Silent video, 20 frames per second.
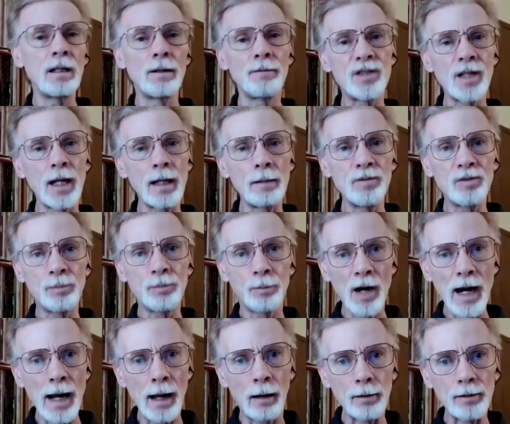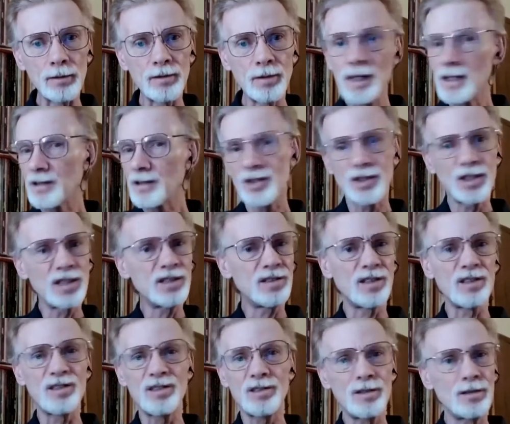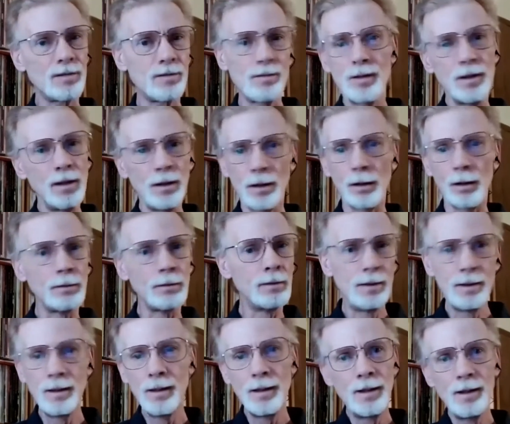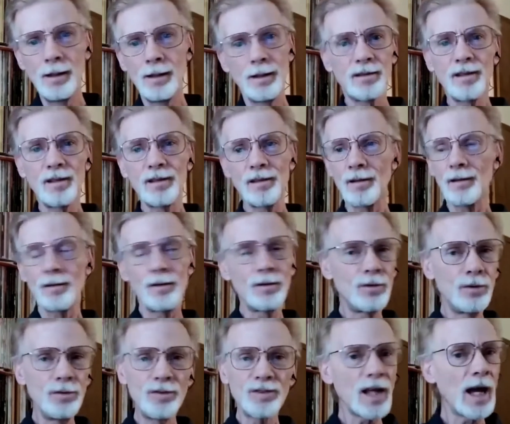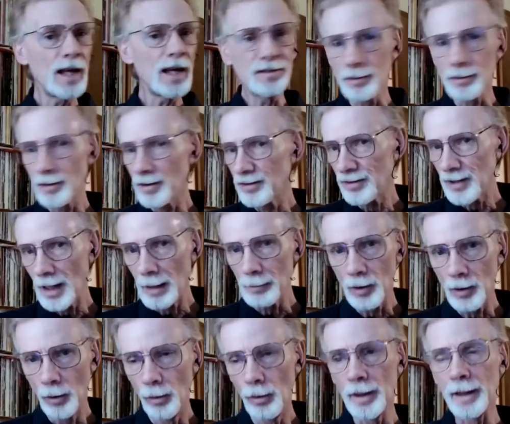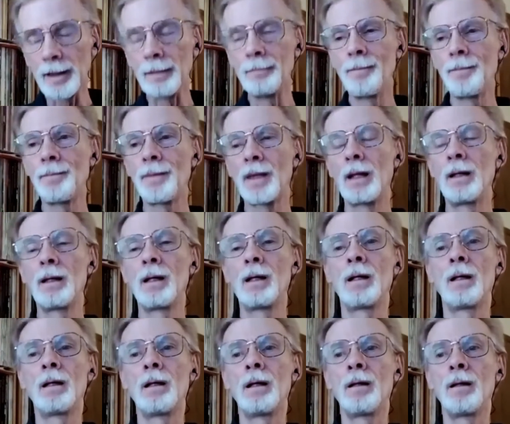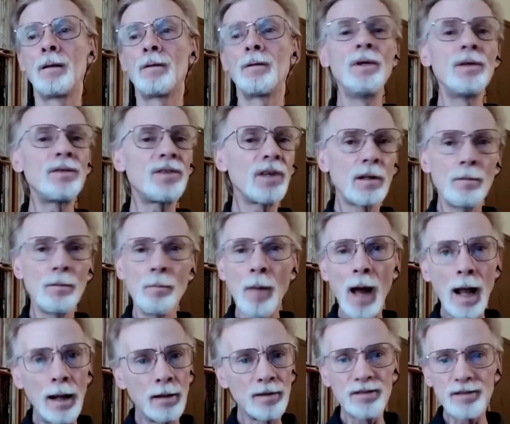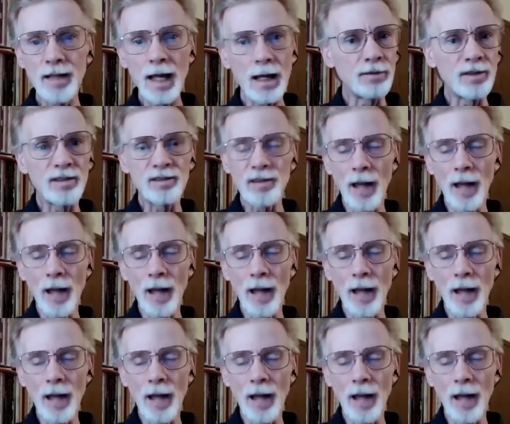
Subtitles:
of James Brown. To me, it's just this, the two sides of the same coin. The music of Miles Davis,